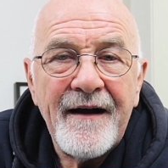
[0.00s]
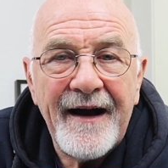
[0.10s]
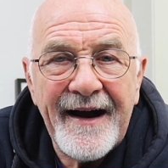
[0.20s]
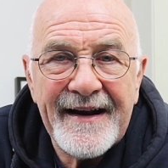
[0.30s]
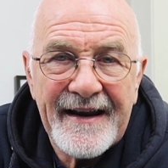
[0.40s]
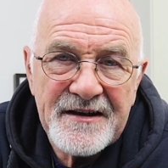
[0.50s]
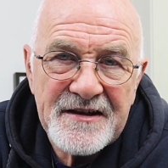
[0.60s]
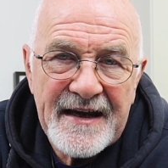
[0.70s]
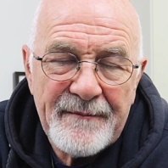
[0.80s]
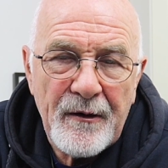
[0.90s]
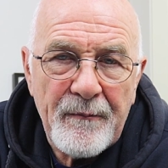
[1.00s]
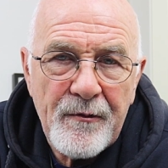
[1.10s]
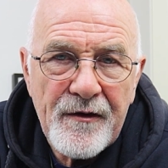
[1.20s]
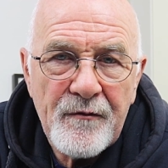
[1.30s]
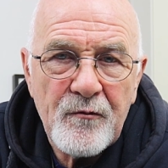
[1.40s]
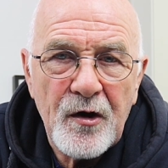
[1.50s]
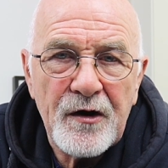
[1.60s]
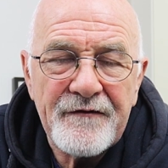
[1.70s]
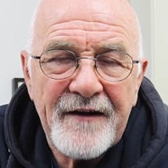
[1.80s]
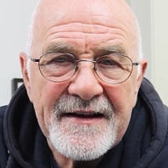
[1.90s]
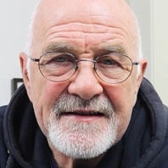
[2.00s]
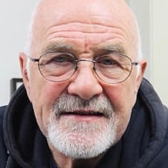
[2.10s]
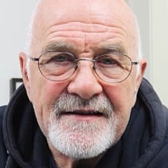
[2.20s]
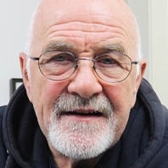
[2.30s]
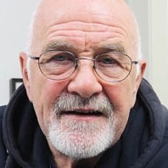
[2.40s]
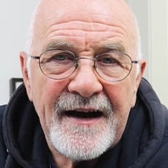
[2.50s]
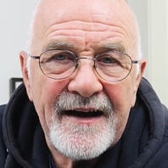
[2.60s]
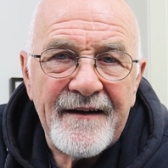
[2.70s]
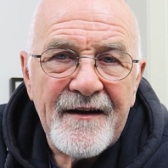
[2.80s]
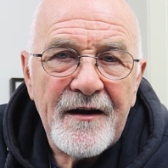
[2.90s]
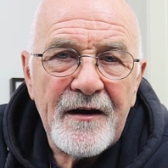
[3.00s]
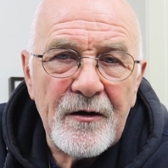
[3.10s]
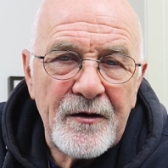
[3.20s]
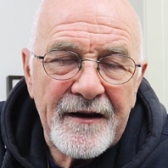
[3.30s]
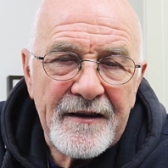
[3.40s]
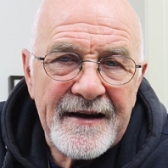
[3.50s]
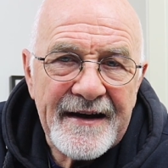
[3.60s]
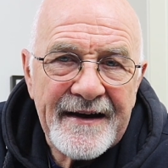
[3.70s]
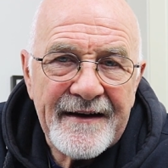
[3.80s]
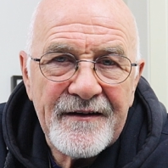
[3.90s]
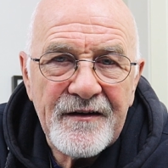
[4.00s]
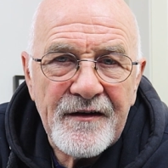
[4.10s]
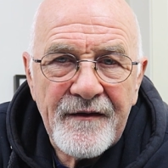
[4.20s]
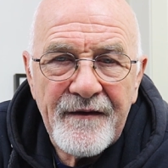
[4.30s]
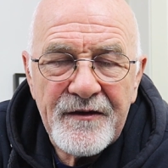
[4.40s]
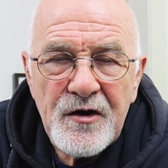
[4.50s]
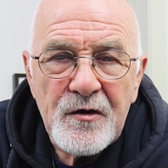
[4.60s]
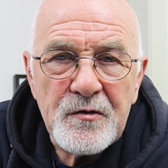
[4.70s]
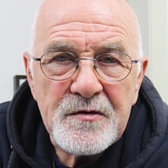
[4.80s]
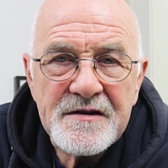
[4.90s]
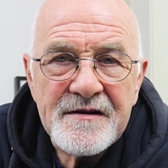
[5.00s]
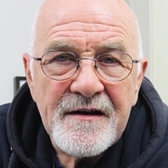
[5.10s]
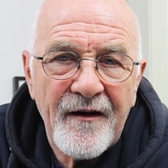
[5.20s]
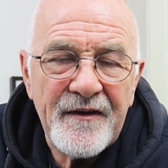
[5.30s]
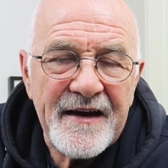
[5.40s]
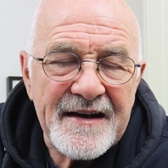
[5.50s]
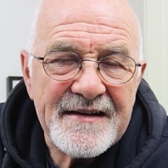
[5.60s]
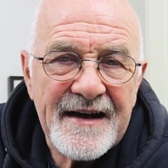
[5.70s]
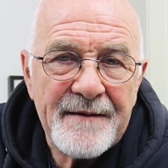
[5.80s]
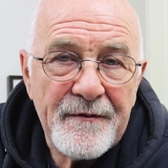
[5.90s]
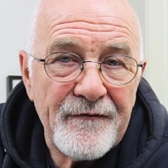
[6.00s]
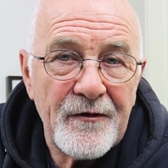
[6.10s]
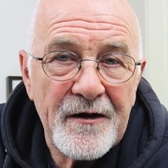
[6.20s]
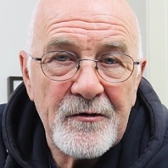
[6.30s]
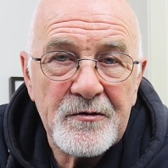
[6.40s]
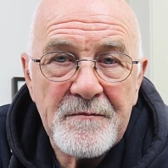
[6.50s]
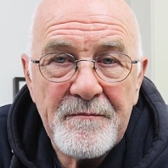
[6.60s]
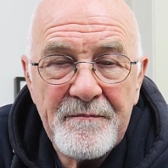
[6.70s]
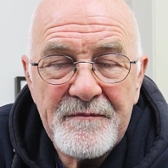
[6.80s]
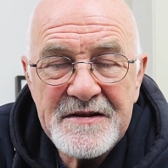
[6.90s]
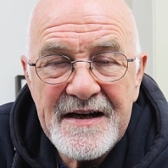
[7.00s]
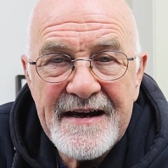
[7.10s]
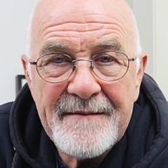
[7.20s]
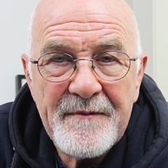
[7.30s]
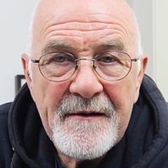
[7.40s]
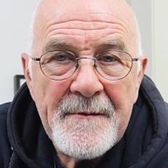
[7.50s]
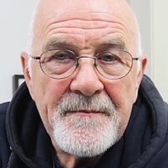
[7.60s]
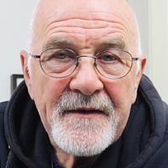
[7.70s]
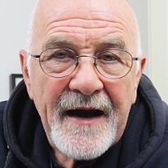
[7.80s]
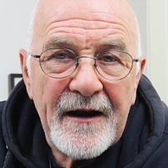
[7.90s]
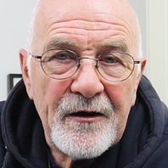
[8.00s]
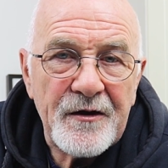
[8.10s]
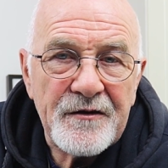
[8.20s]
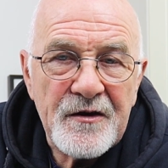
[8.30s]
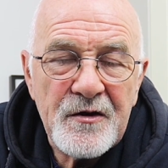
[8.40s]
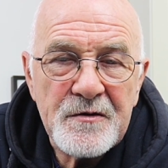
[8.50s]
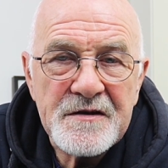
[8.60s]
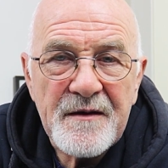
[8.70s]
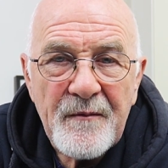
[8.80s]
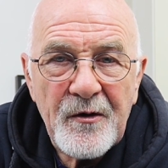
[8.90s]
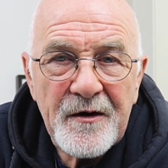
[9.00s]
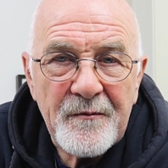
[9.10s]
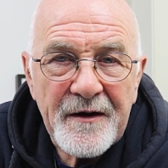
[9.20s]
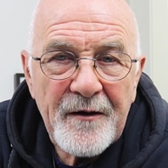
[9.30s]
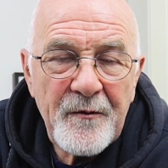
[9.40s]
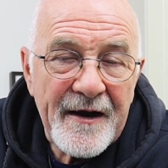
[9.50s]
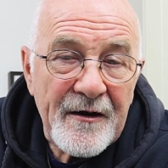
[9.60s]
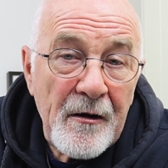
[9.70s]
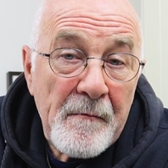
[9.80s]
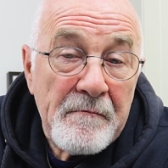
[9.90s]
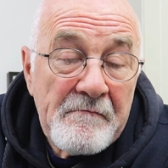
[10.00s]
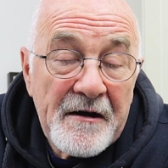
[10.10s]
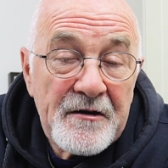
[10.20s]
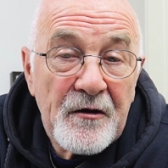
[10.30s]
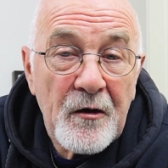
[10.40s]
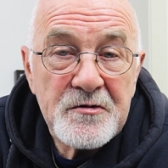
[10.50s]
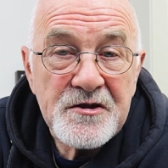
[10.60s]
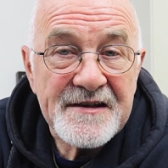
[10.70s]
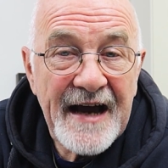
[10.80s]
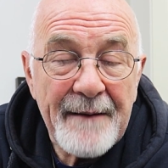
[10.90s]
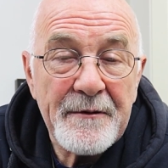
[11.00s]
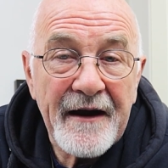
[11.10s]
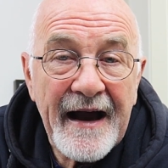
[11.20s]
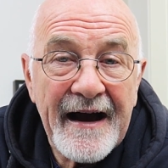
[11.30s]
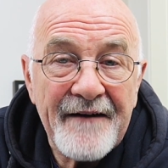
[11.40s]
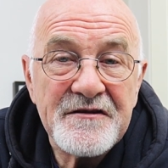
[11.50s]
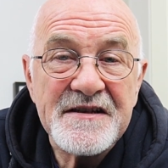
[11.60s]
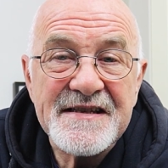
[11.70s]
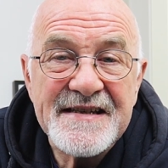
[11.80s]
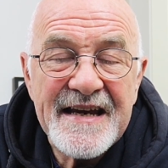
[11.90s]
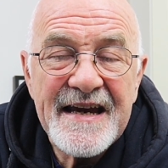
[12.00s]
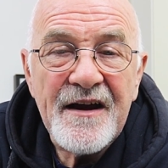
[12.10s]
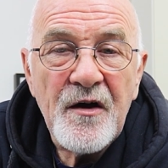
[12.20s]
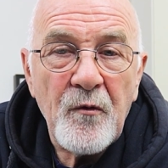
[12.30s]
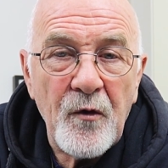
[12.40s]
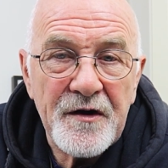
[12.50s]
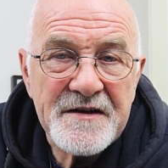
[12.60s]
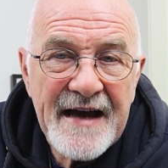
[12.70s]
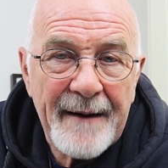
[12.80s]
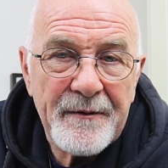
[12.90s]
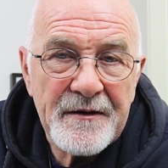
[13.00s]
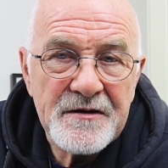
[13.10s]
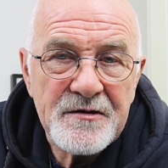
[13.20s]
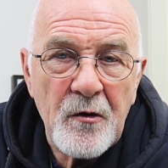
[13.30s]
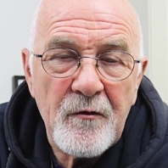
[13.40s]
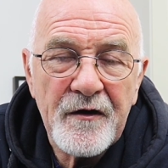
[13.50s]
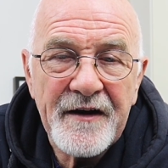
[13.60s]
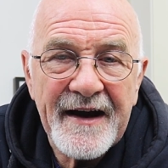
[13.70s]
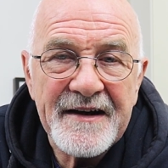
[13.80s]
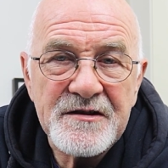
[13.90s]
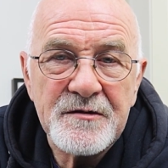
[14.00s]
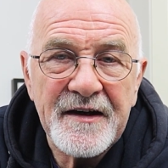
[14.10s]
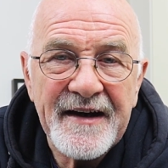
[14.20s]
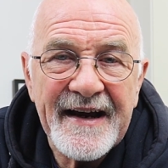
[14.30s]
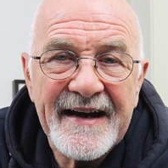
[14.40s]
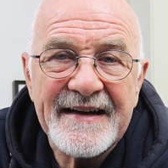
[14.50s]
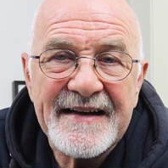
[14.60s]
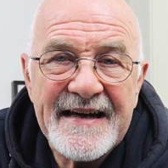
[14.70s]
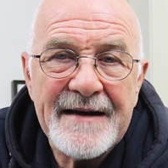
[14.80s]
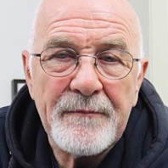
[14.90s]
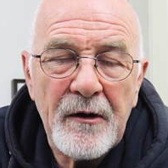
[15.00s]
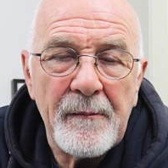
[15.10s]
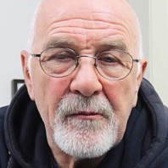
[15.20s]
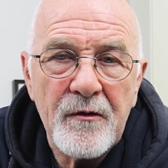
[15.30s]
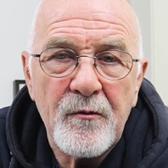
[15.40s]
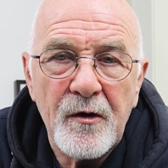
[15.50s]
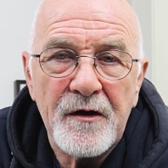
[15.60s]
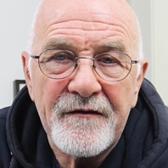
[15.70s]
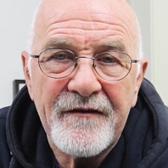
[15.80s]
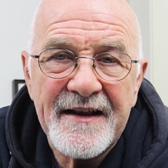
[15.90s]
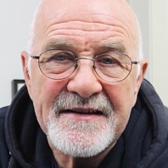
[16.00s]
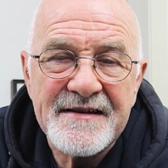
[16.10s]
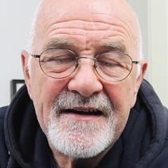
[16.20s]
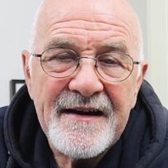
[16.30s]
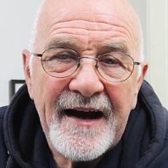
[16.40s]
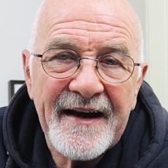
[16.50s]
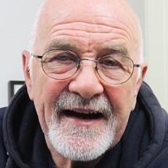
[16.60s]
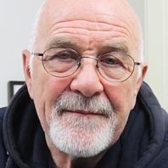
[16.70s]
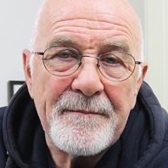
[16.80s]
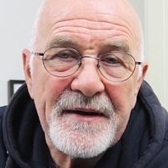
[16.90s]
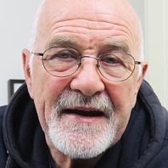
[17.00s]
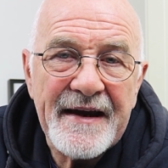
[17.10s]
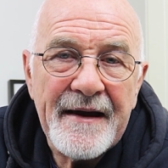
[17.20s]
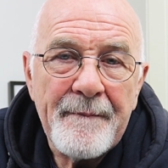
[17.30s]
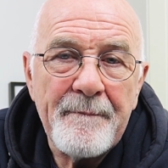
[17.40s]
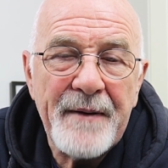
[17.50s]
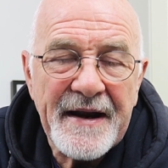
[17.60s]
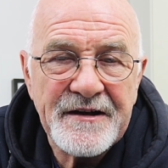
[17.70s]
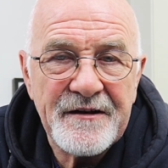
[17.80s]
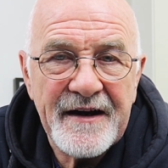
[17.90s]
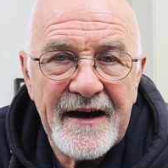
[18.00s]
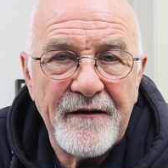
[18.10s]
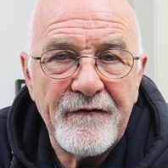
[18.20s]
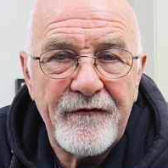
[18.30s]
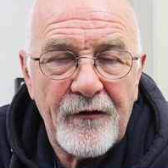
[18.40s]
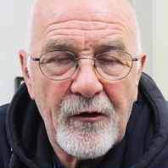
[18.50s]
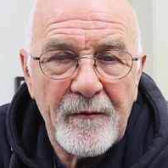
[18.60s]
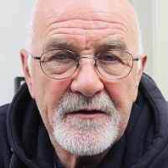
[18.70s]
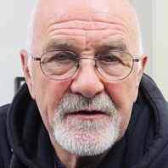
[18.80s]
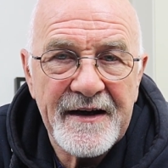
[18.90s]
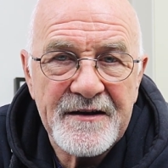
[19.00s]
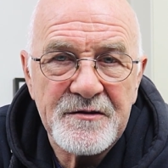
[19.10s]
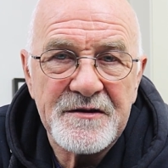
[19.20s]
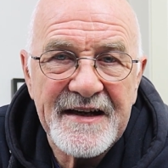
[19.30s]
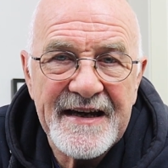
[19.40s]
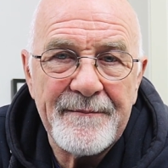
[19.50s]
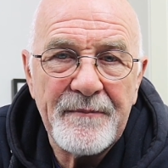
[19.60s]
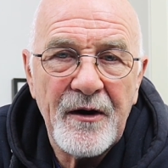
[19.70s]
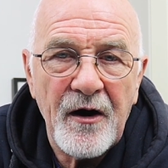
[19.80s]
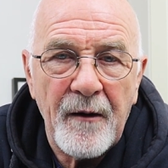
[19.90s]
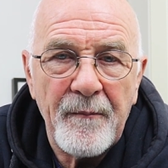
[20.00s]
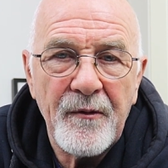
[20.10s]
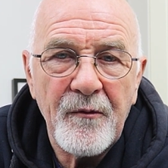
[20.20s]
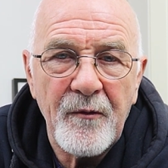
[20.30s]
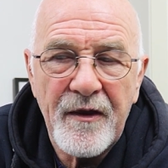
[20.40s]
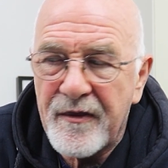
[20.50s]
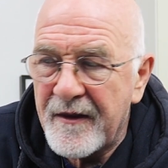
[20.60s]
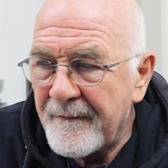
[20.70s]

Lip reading: I like to keep up with world events. I look at the news on the internet before I go to sleep. I look at the news in the morning when I wake up. I don't know, it's just a habit I have to see what has happened overnight so that I can keep up with world events and I can be better informed. Okay, so to keep up with.